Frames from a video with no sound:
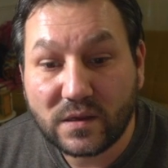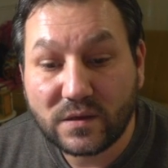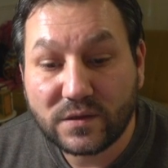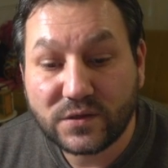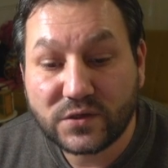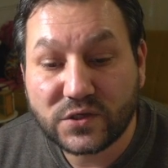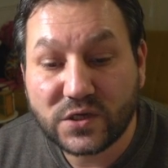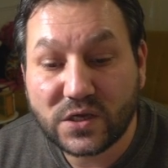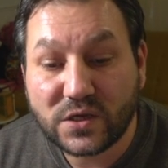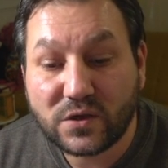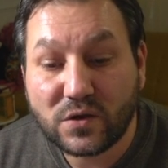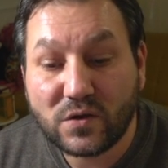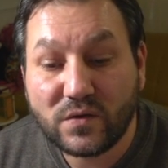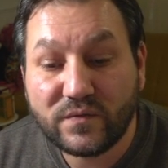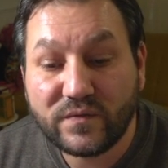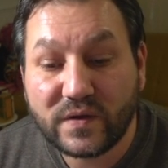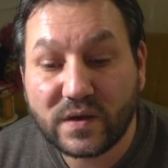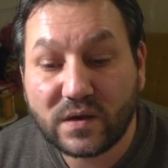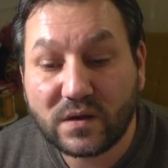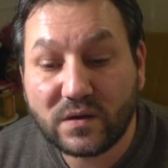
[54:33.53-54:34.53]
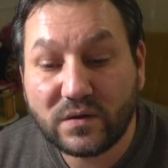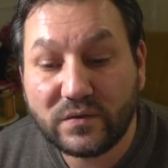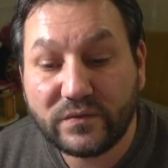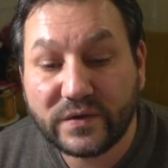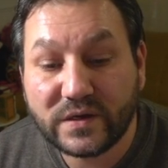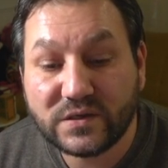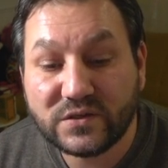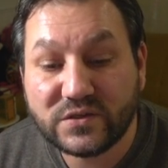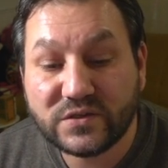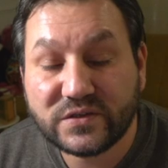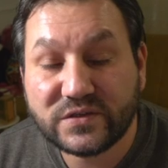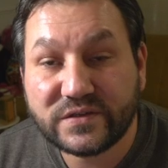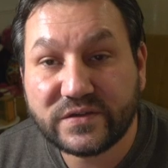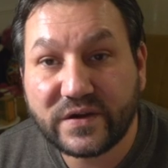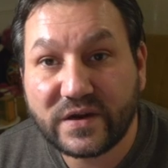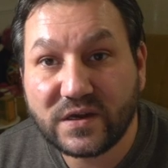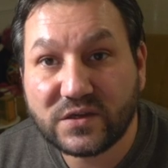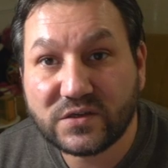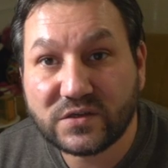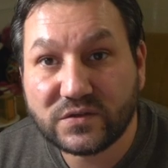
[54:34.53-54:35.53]
Check your vehicle
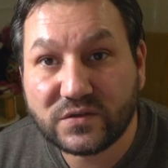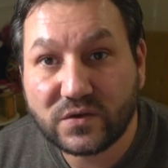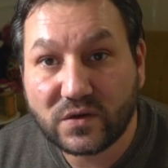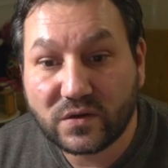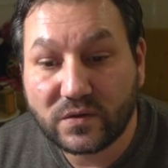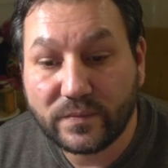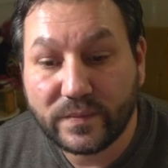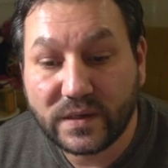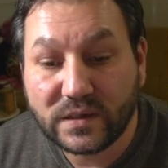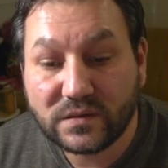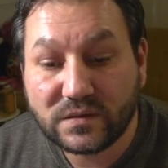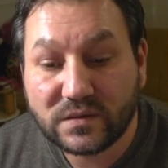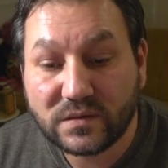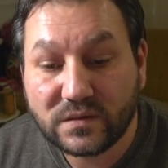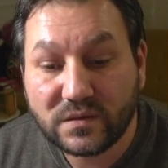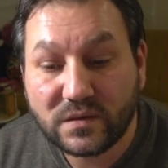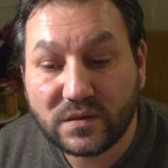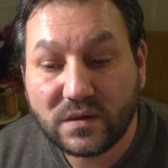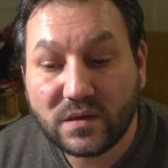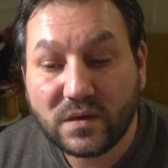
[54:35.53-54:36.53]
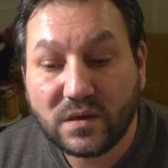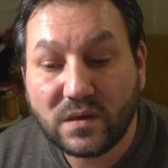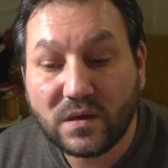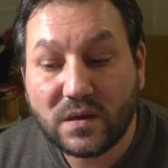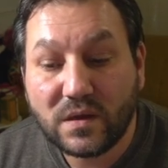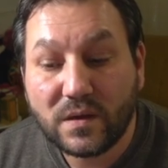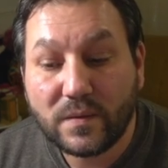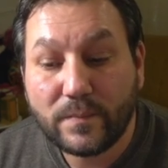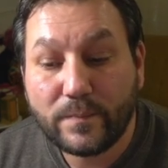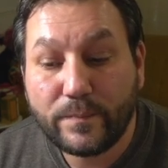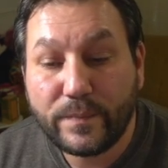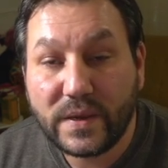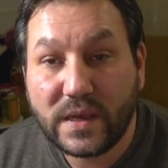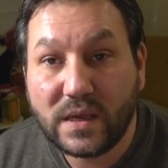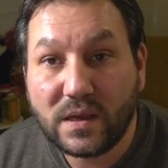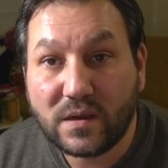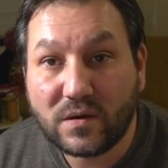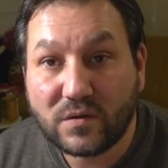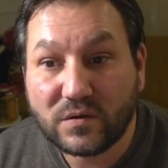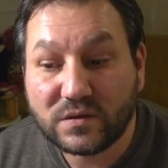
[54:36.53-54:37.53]
registration document.
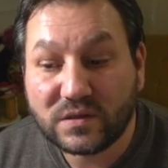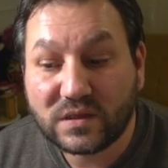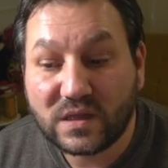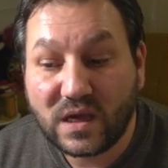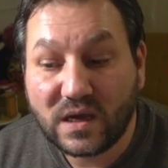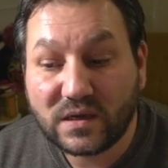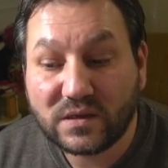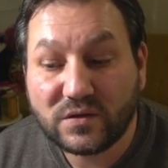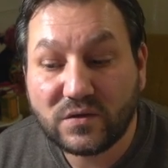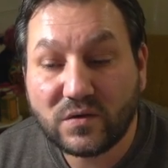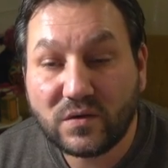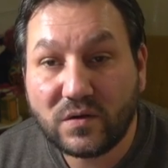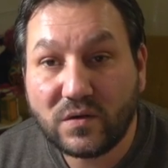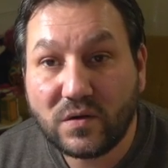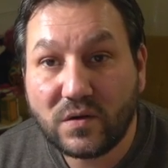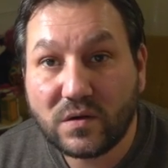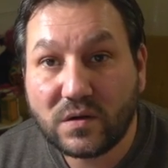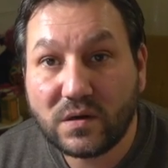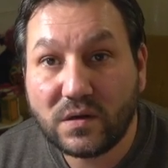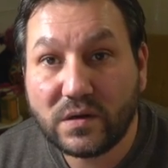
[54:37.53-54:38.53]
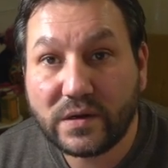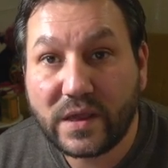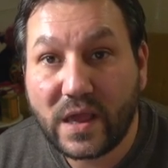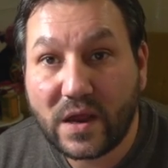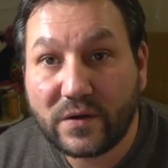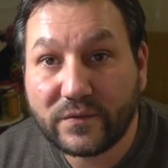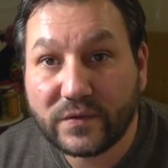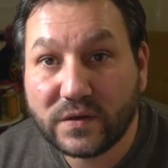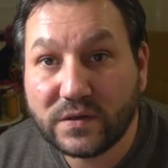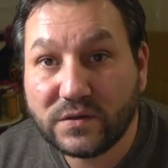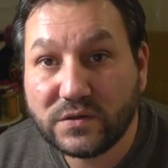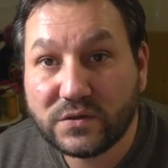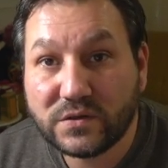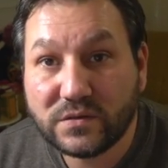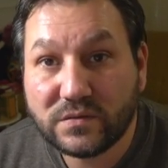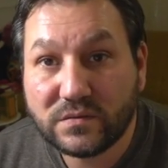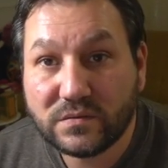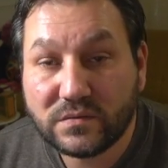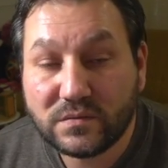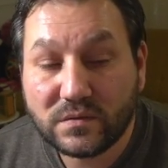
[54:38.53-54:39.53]
B. Contact your local garage.
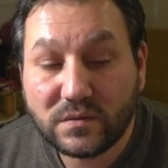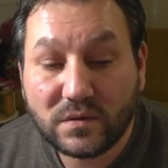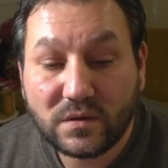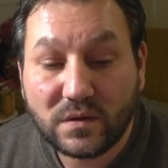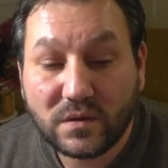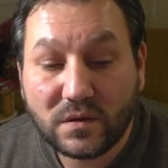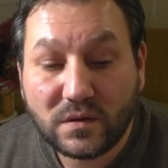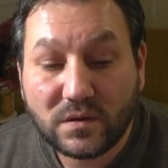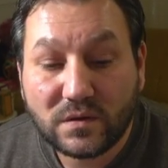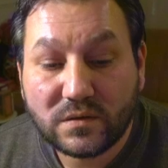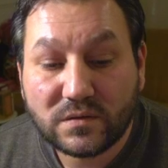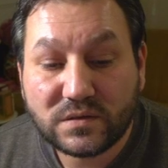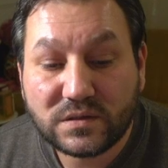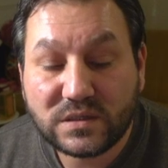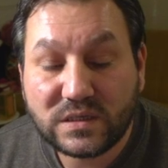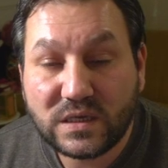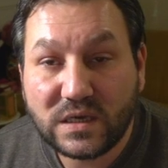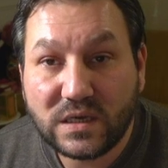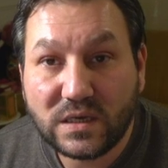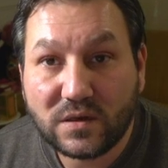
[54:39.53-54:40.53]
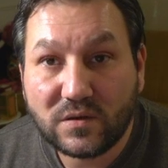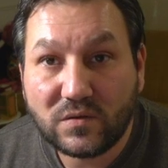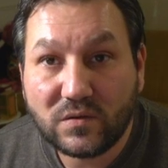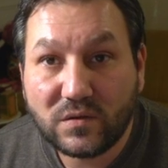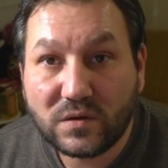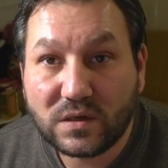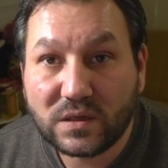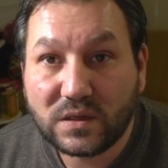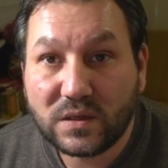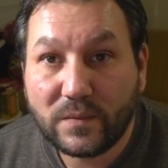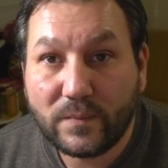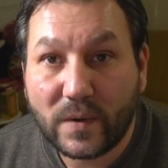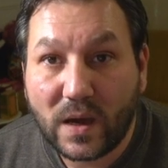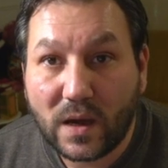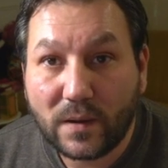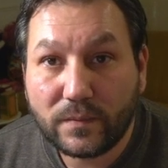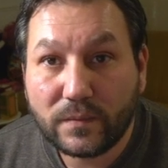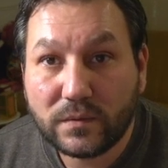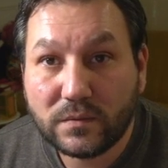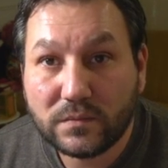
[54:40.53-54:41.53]
C. Look at the
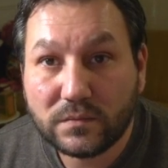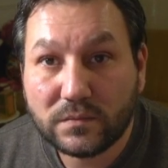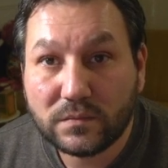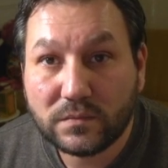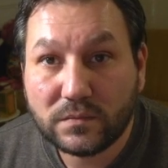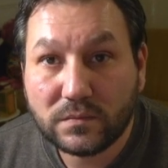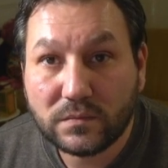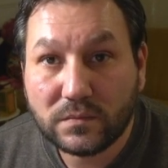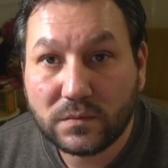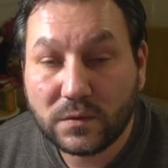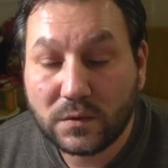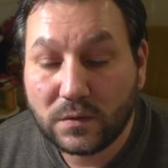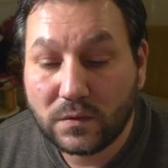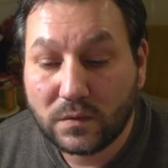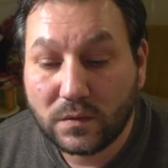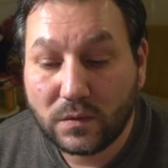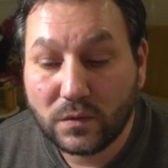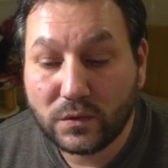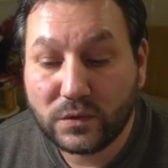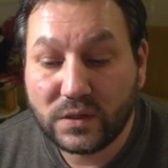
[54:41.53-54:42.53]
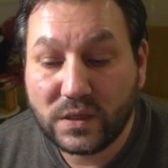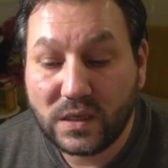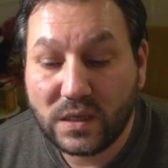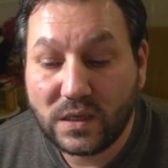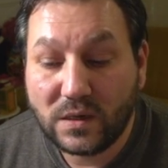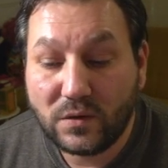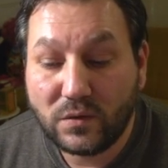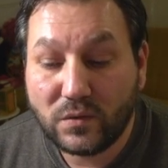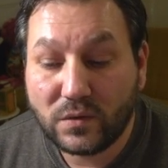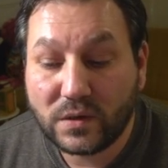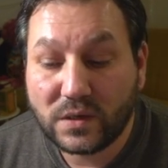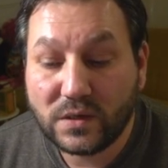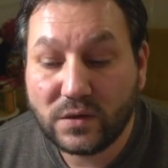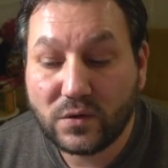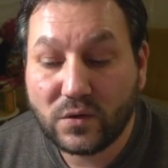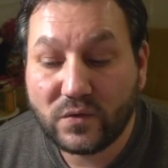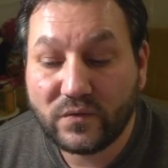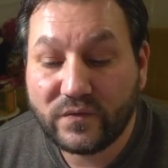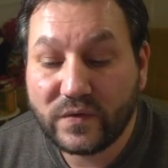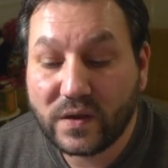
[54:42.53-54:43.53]
map. Or D. Look in
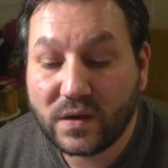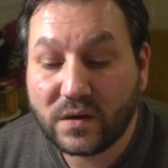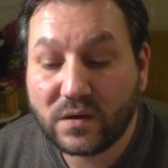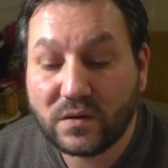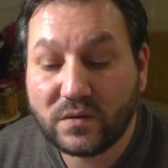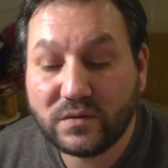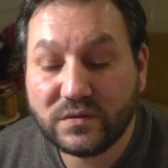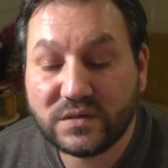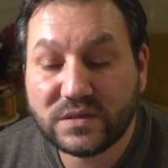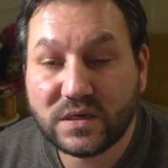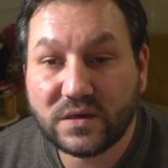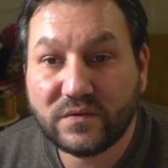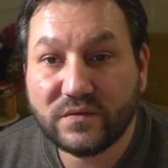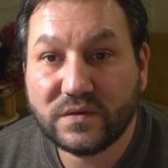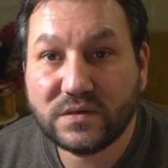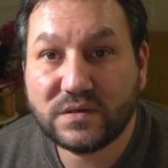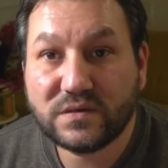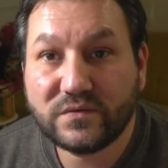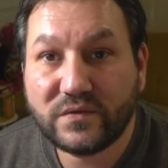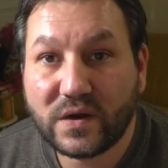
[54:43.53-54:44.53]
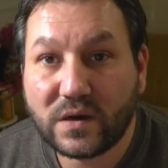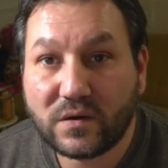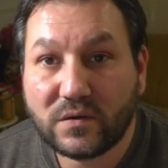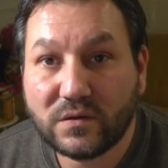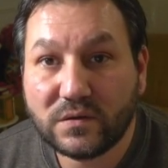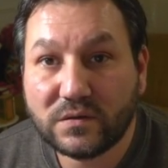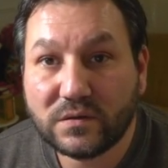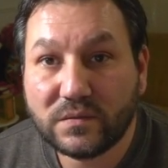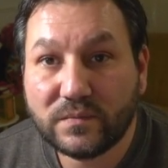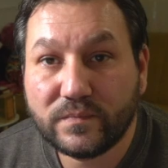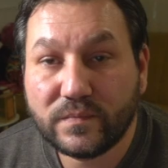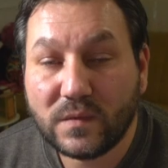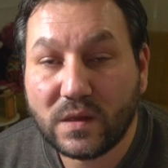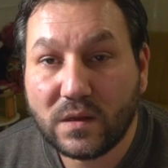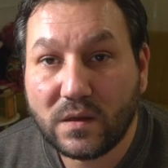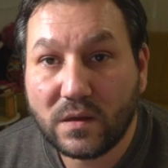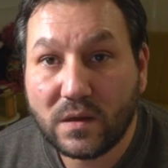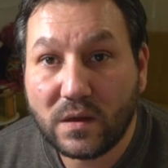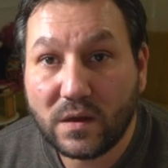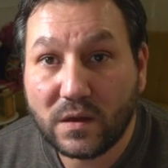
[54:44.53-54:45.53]
your vehicle service record.
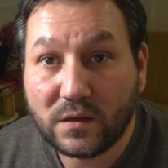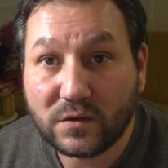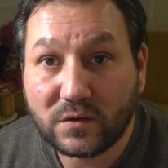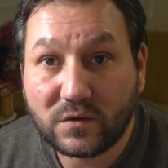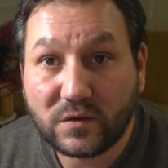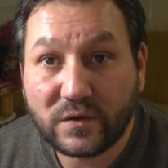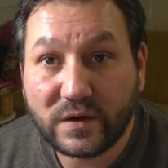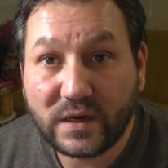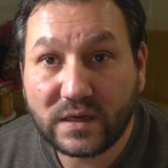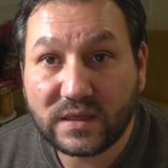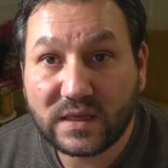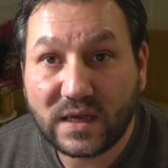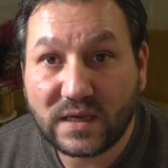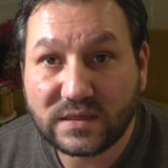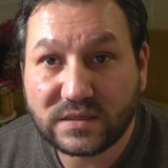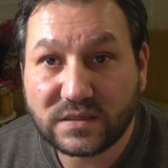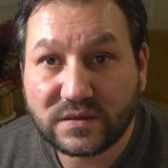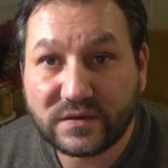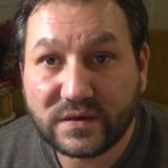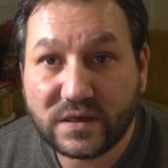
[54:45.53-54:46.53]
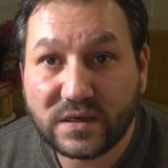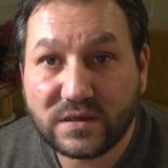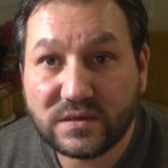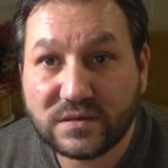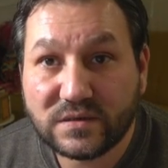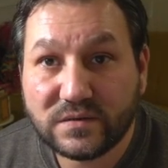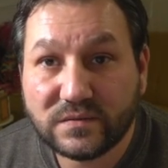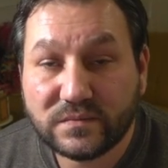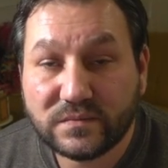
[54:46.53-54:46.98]
And the correct answer is